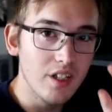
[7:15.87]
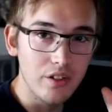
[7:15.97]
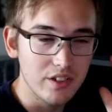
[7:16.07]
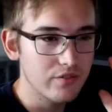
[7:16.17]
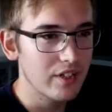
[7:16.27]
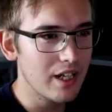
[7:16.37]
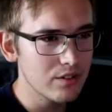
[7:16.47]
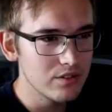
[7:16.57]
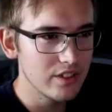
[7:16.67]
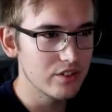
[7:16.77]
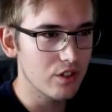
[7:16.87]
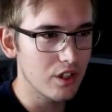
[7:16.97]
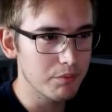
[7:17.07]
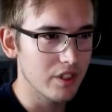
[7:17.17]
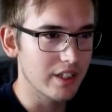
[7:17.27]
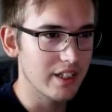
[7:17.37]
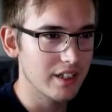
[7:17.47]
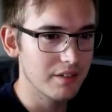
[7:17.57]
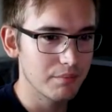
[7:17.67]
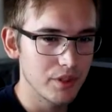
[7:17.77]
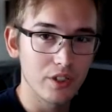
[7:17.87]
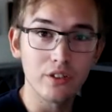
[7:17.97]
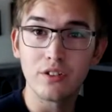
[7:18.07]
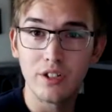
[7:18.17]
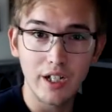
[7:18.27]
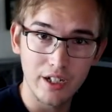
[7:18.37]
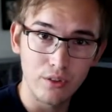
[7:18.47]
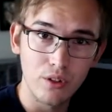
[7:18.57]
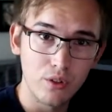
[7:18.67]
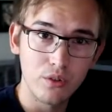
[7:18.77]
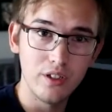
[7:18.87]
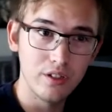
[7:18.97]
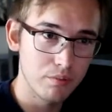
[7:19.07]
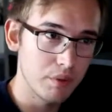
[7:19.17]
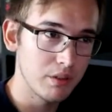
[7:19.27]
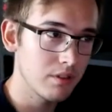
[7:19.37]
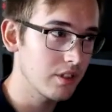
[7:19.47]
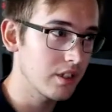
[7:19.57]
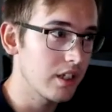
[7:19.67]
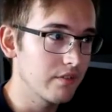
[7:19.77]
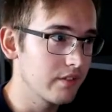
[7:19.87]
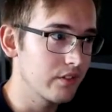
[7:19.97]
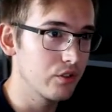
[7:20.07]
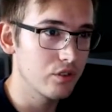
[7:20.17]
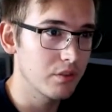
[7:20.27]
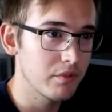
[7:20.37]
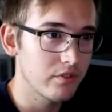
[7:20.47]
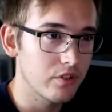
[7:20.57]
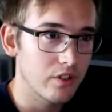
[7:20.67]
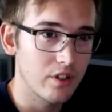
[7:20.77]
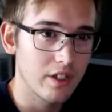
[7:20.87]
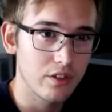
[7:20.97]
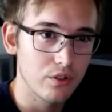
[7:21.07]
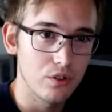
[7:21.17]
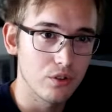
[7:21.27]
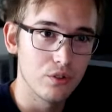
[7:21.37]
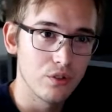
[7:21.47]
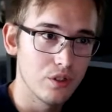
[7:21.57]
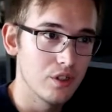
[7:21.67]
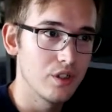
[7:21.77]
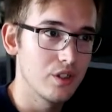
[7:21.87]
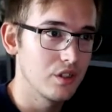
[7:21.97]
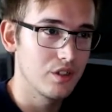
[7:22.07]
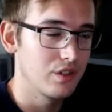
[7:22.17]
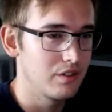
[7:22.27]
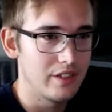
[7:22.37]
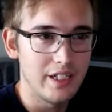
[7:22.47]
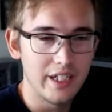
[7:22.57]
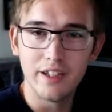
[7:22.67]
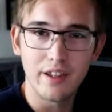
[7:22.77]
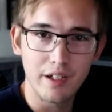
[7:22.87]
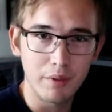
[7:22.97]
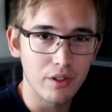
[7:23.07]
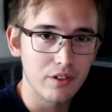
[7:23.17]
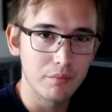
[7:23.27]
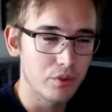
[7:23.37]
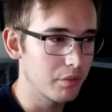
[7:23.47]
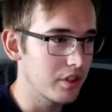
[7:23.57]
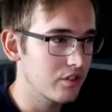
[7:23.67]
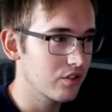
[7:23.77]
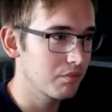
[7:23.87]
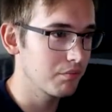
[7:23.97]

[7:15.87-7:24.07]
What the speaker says: Okay, so for now, this is all I'm gonna get, because I don't know these people. I've never used them before. I don't know anything about them pretty much.